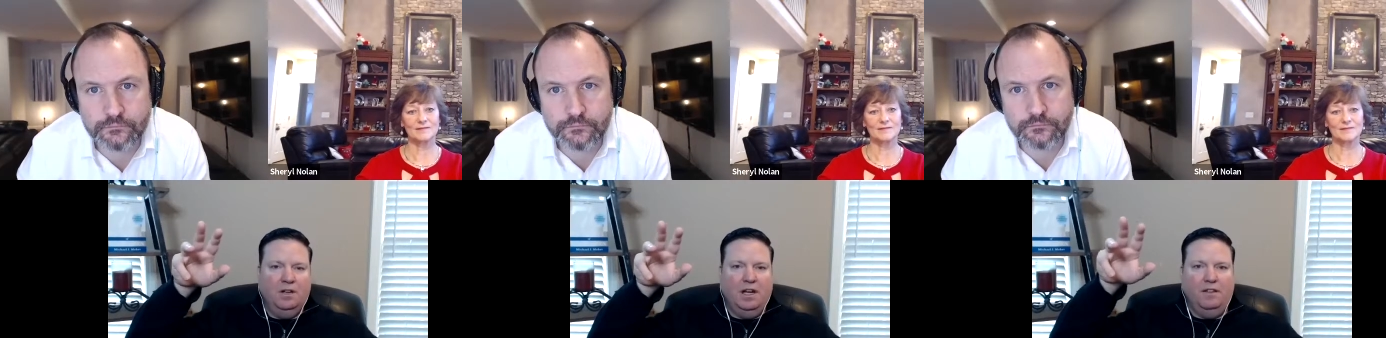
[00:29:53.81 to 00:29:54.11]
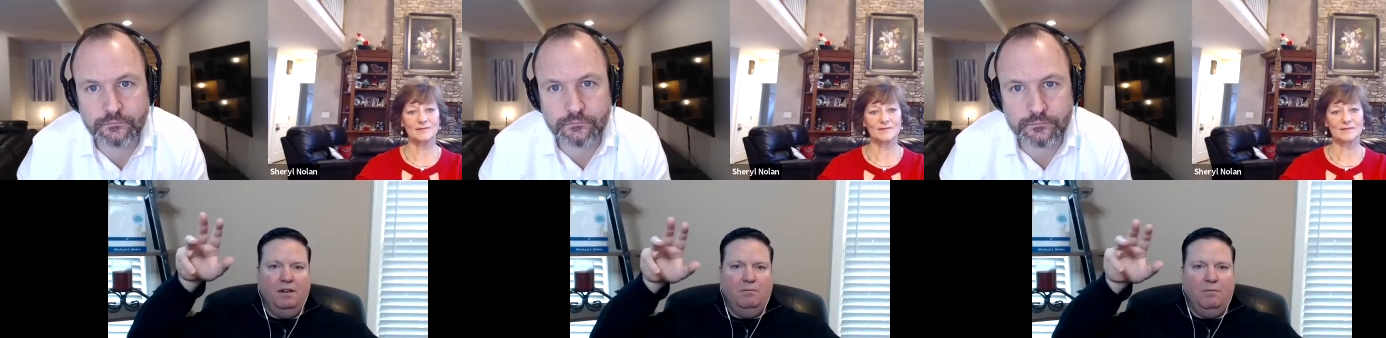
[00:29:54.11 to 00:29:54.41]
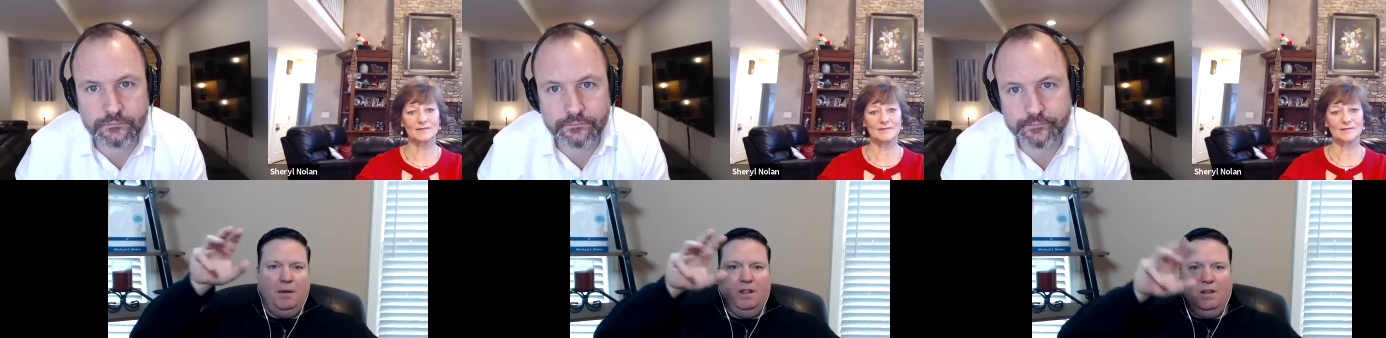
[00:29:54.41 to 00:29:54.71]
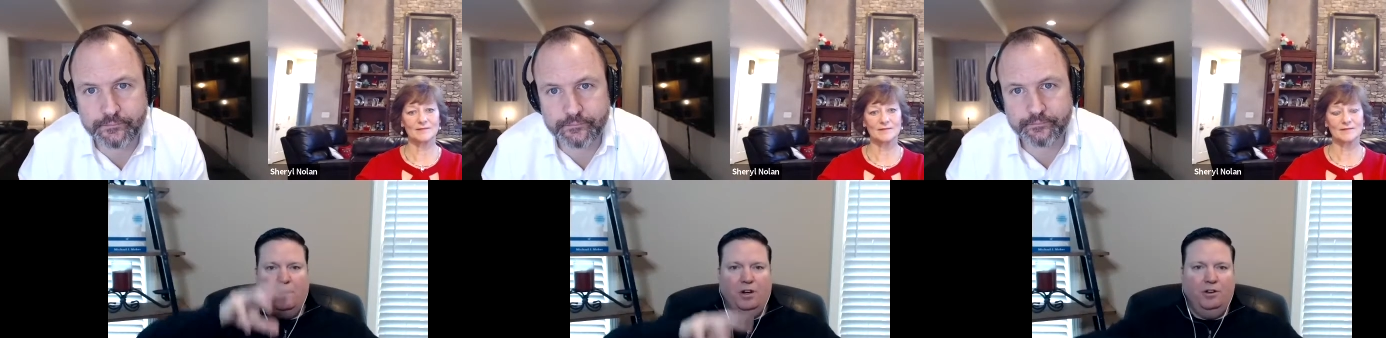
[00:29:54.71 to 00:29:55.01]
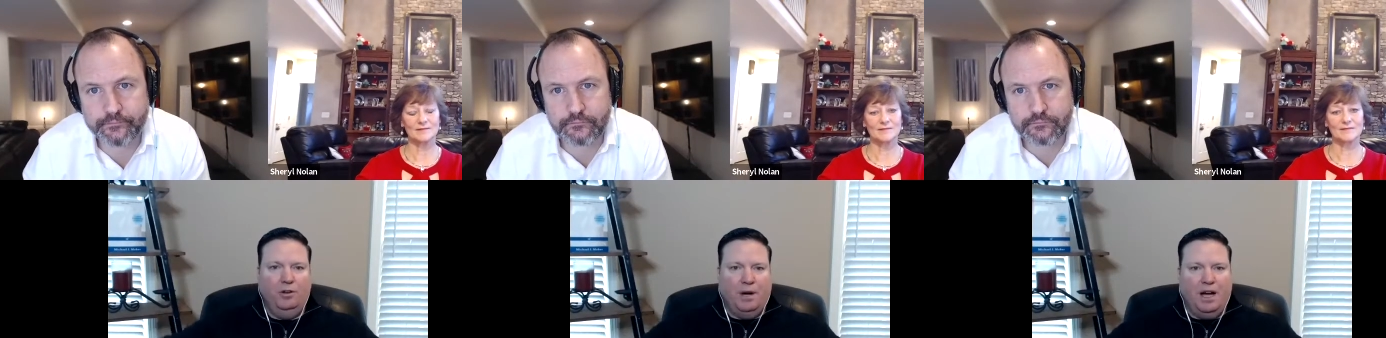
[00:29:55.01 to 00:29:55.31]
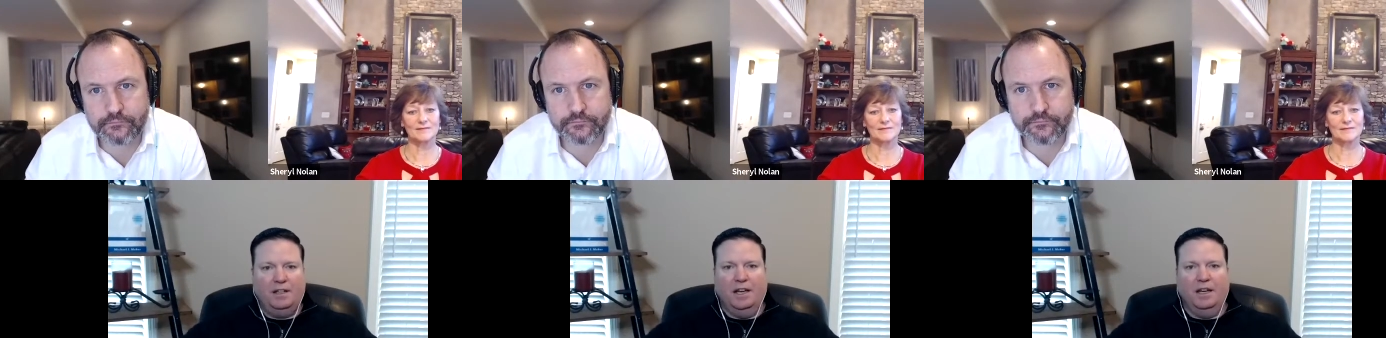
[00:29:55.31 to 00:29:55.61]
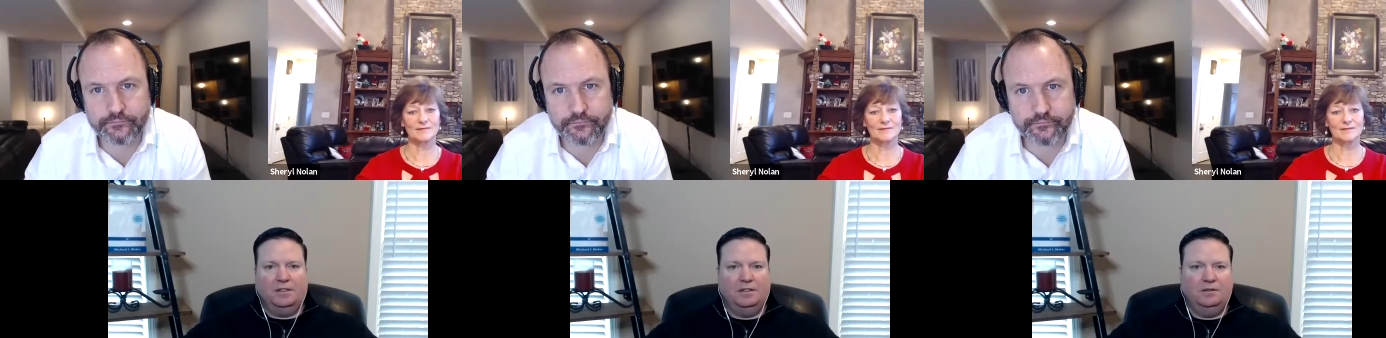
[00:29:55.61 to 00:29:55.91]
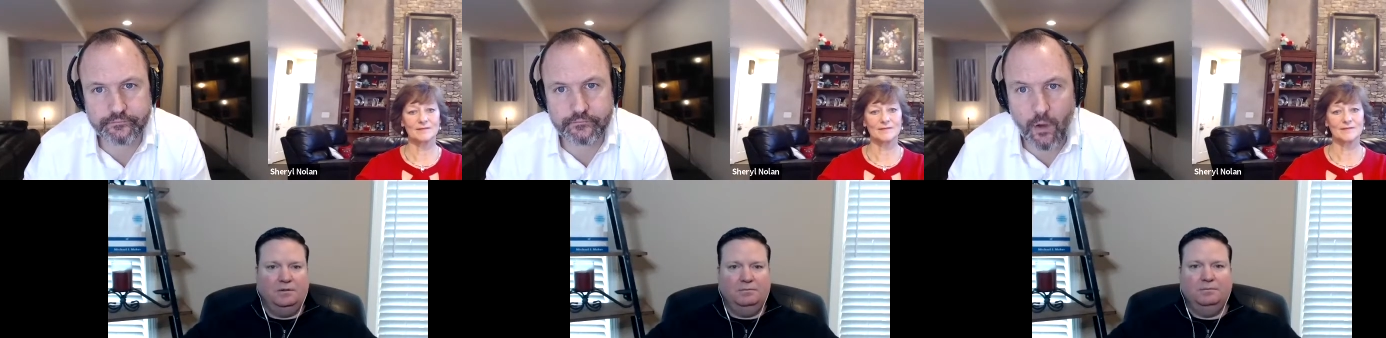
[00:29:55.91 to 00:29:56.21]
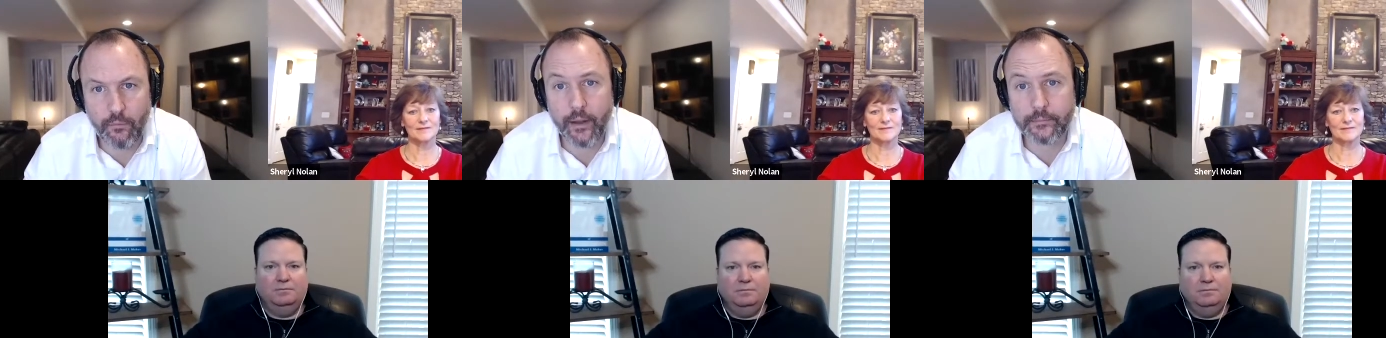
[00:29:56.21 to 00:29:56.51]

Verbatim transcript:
Speaker 1: and then maybe they want to do a podcast. Right.